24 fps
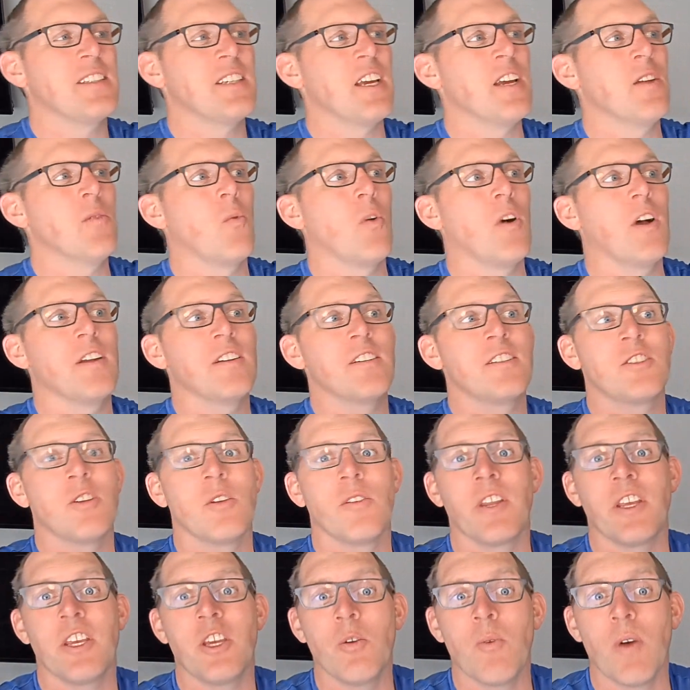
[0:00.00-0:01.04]
in one. So
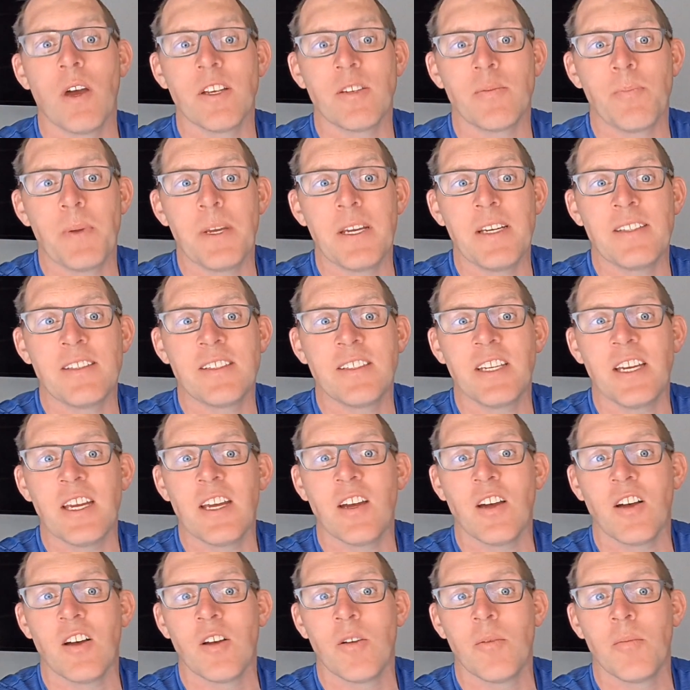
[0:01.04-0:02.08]
the USB-C
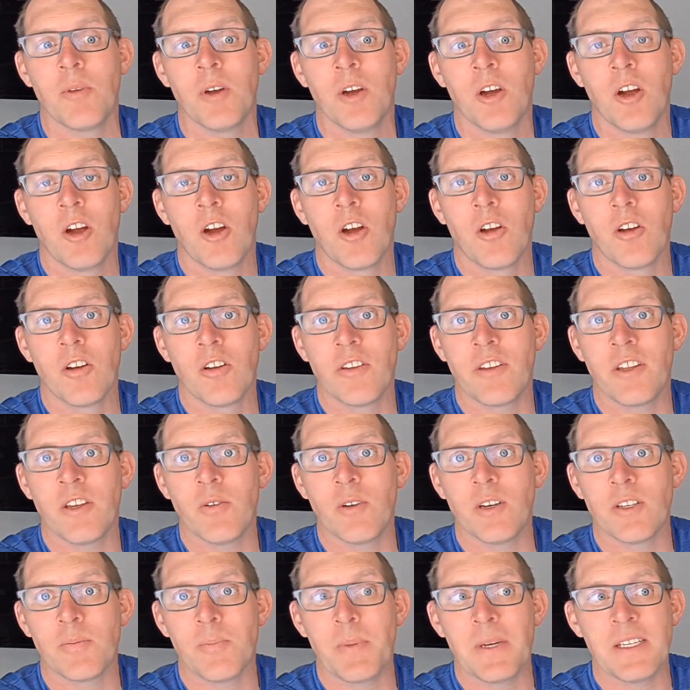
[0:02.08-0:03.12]
hub or
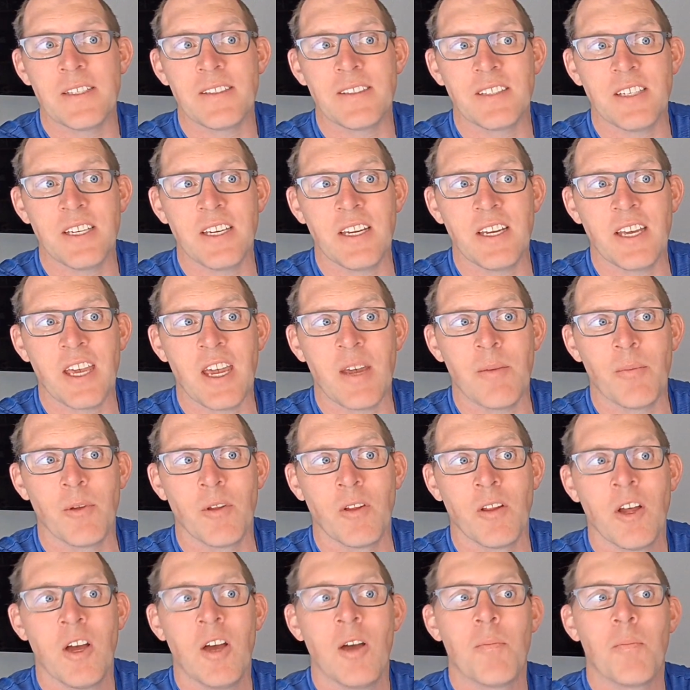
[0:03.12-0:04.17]
USB-C
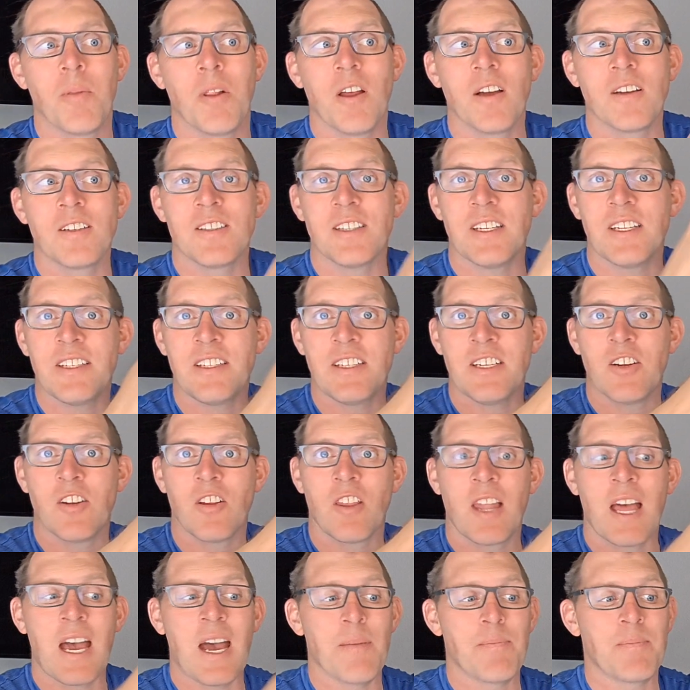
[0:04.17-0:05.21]
cable plugs into your
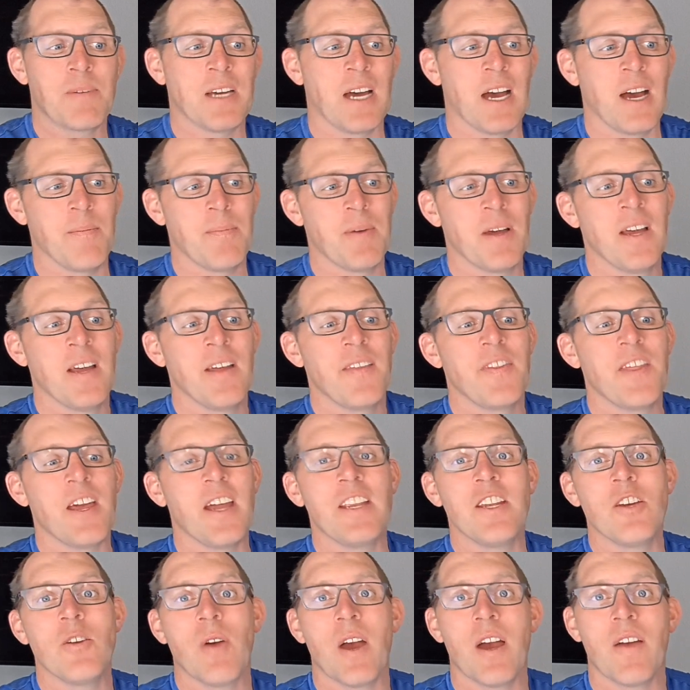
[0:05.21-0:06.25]
laptop.
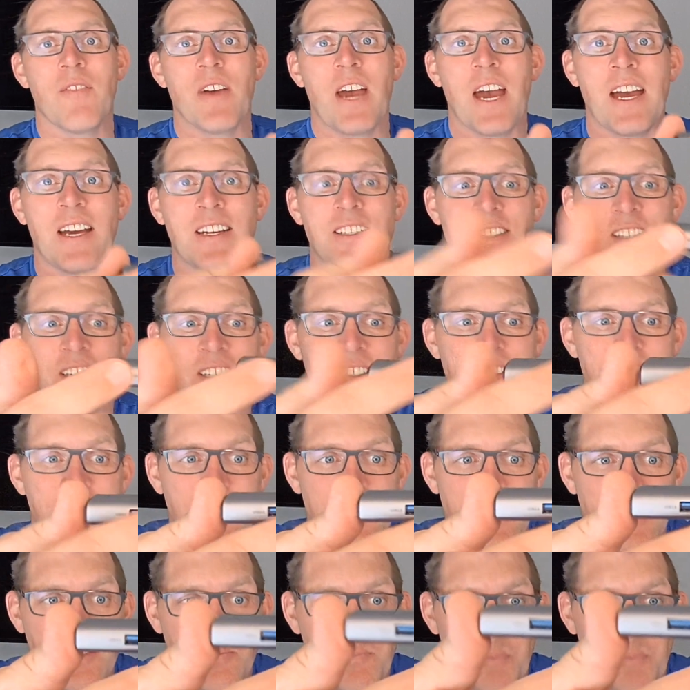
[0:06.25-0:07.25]
Then you have access to these